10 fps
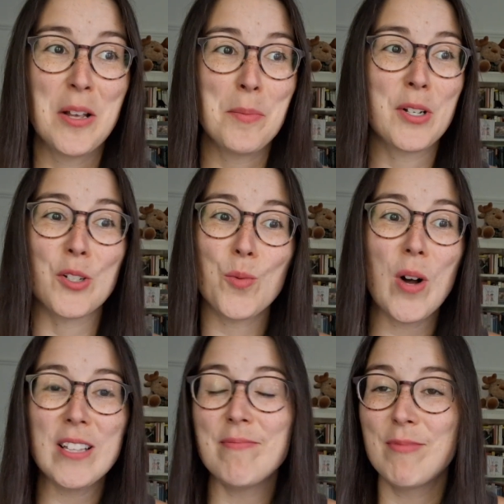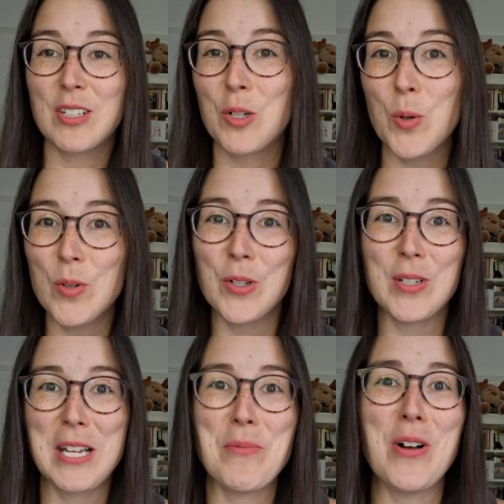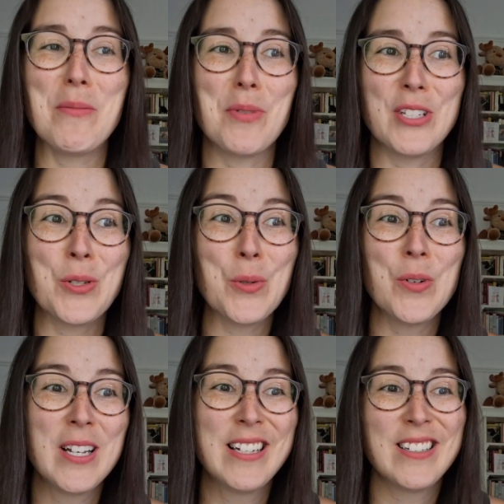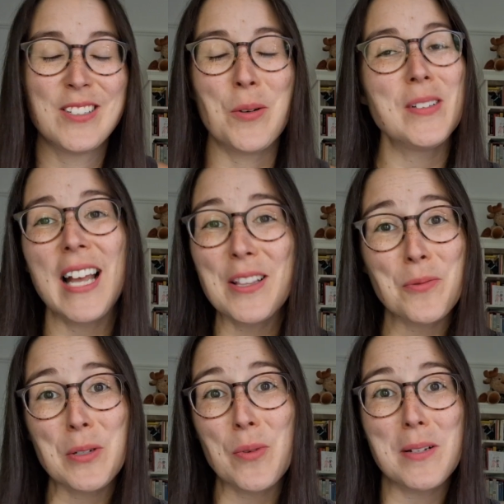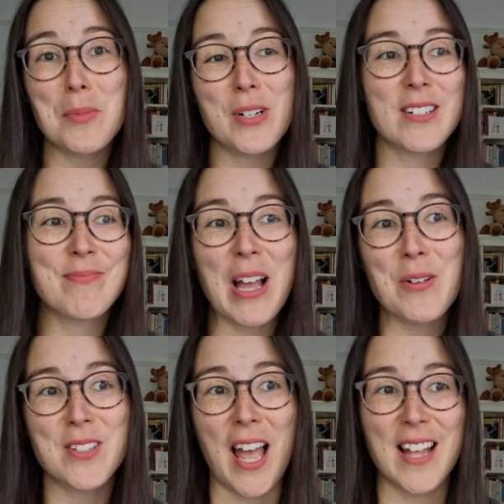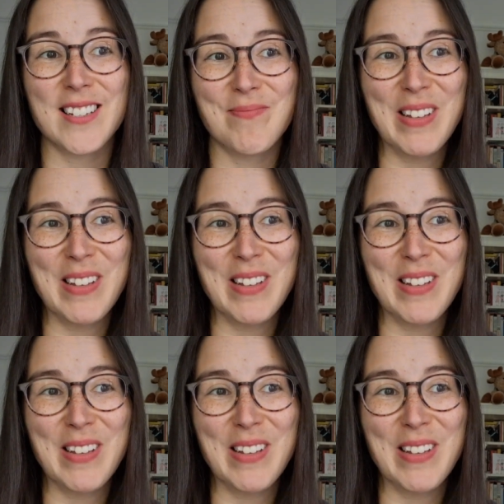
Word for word: Because one, cool, your team won, but two, you only had to read one book. How sad.